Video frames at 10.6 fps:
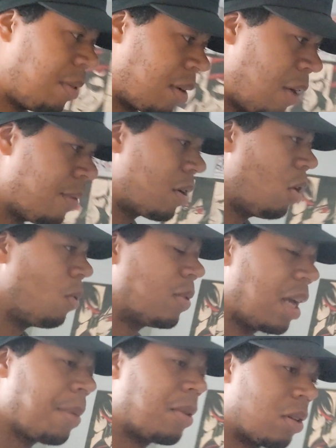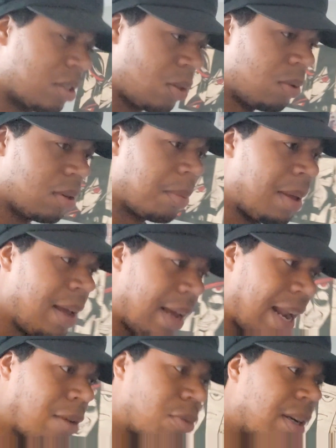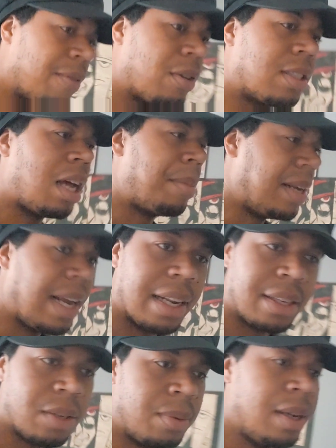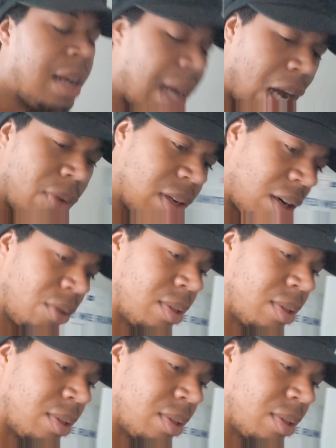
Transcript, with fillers: Kiriko was able to console him, and that was really the first time he needed to. However, Dr.